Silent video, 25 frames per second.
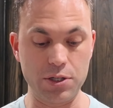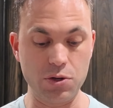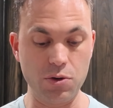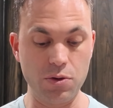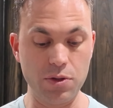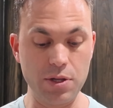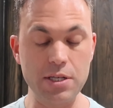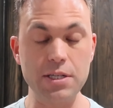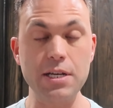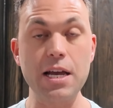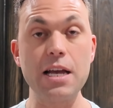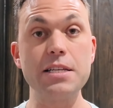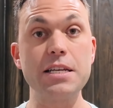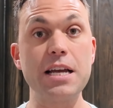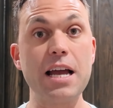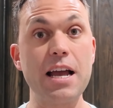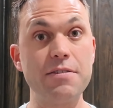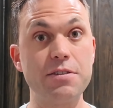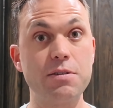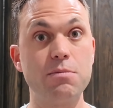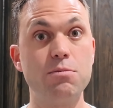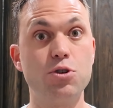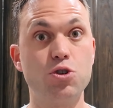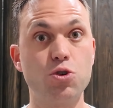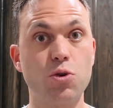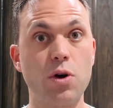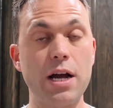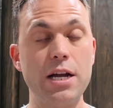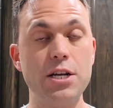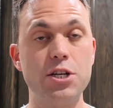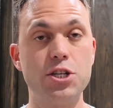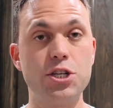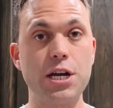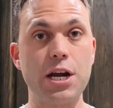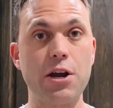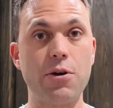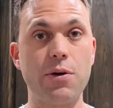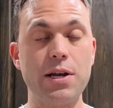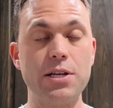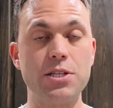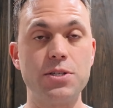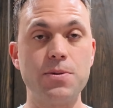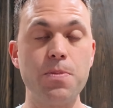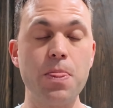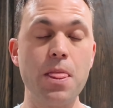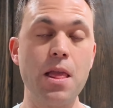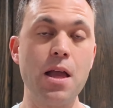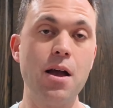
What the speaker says: So in this case, I have some dried cherries.